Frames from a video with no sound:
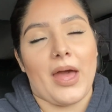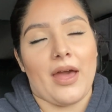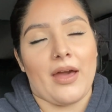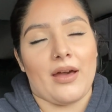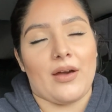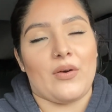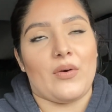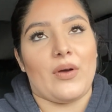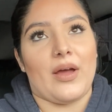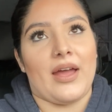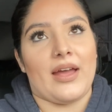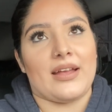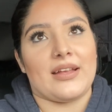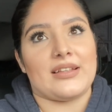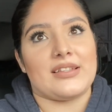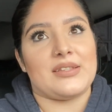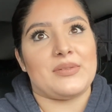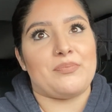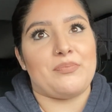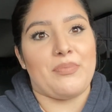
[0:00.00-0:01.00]
out
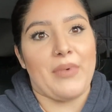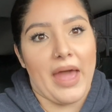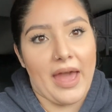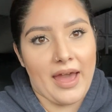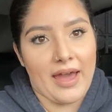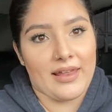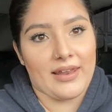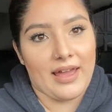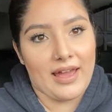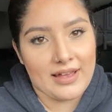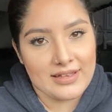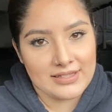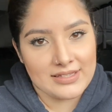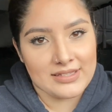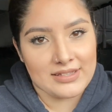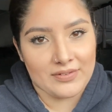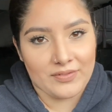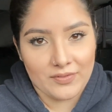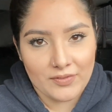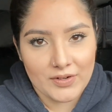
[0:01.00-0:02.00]
as bad as
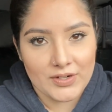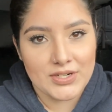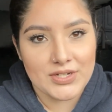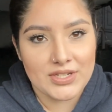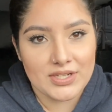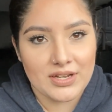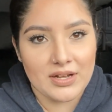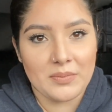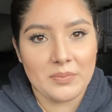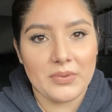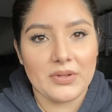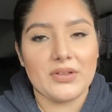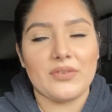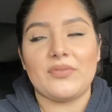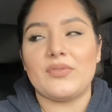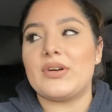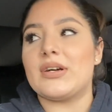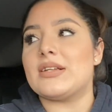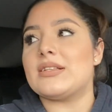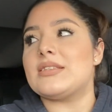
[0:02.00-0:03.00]
the first couple of
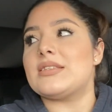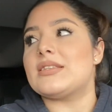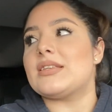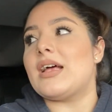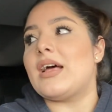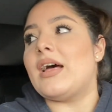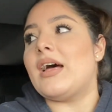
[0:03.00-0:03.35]
ones.